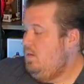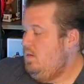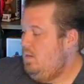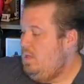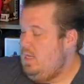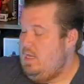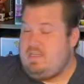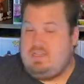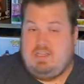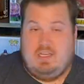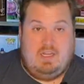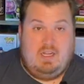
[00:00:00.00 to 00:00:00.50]

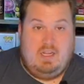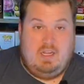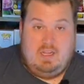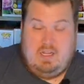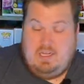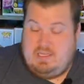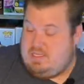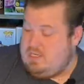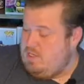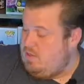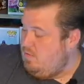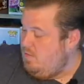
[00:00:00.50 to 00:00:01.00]
That's a,
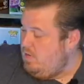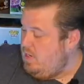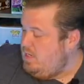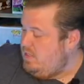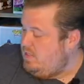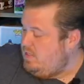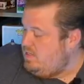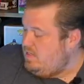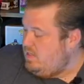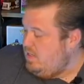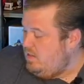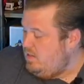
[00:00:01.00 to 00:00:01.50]
that's a great
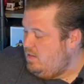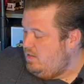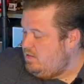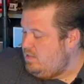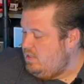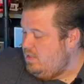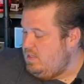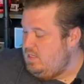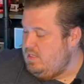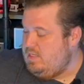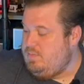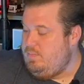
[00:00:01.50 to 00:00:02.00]
start to
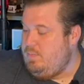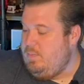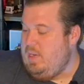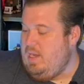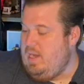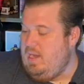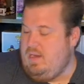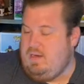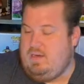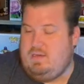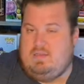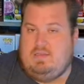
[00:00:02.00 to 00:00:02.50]
this
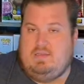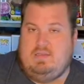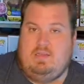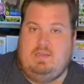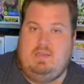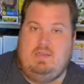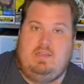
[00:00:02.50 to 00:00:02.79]
box.